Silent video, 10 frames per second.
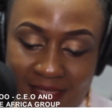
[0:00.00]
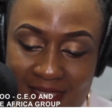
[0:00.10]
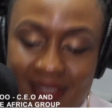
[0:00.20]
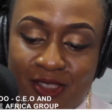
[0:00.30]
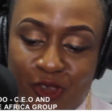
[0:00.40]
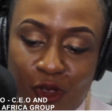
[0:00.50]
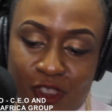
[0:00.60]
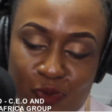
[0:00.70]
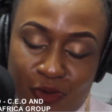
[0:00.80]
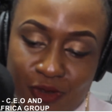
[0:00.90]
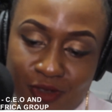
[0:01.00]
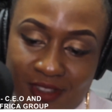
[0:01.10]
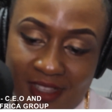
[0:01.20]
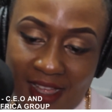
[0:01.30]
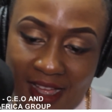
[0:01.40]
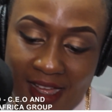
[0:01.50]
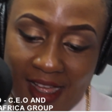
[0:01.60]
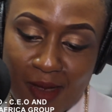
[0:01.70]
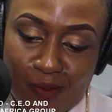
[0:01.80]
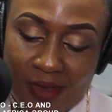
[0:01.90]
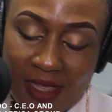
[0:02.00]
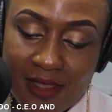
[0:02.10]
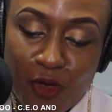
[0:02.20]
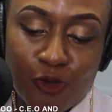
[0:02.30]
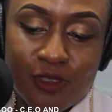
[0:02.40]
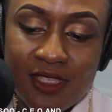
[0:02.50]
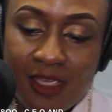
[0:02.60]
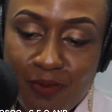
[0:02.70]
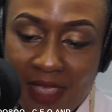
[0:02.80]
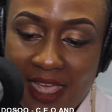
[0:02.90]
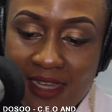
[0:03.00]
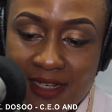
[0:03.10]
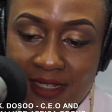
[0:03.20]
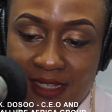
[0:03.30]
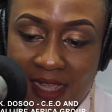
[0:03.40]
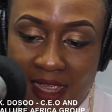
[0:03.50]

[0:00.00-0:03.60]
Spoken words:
This Is Gospel and the whole team behind it.